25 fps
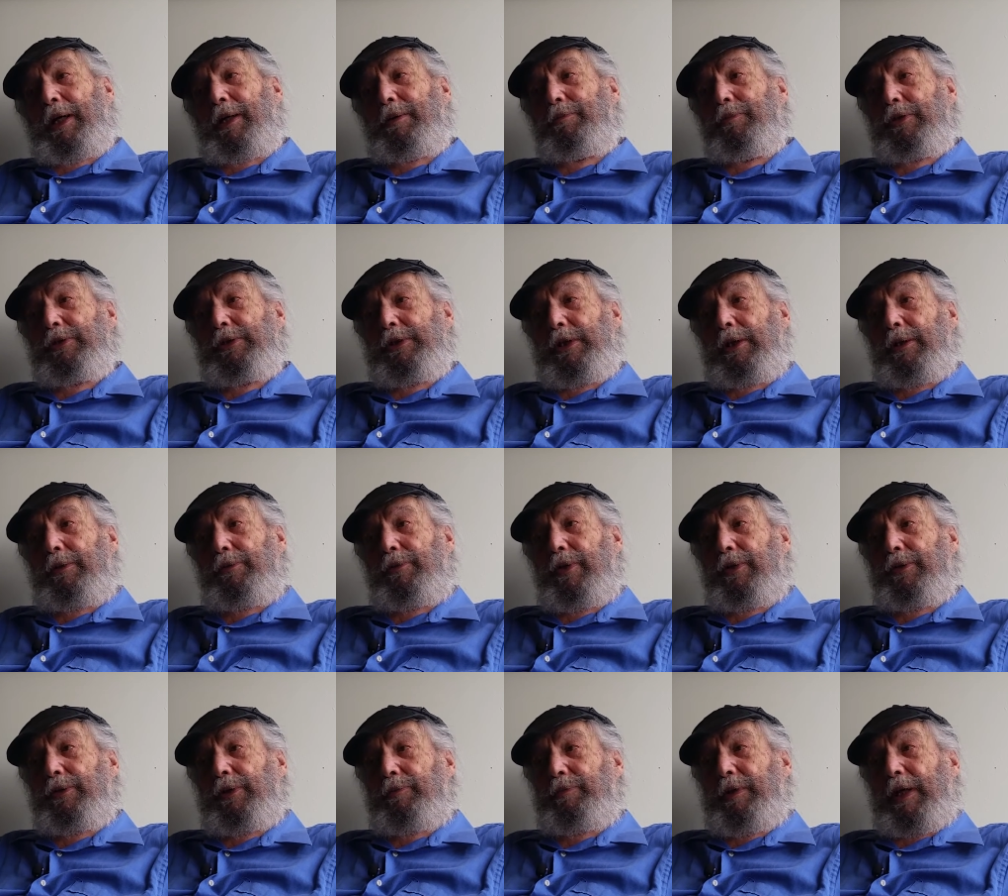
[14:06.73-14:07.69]
I mostly
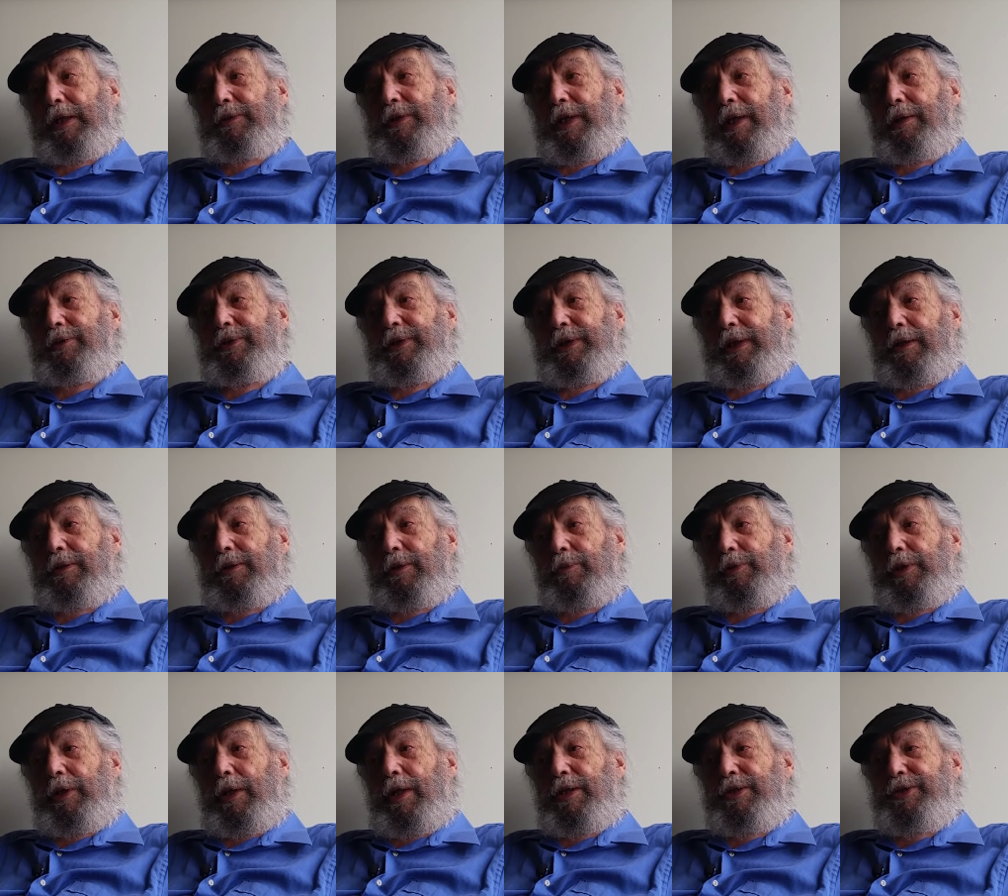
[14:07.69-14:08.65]
wrote about how
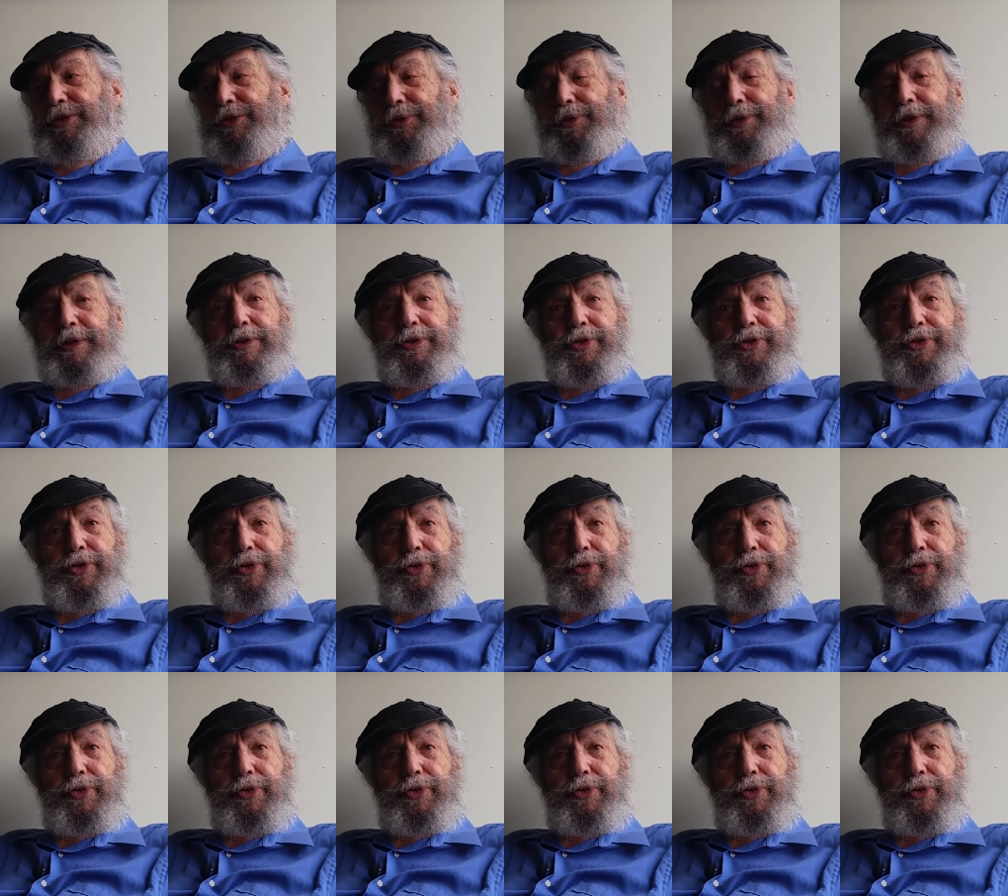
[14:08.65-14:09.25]
terrible Austrian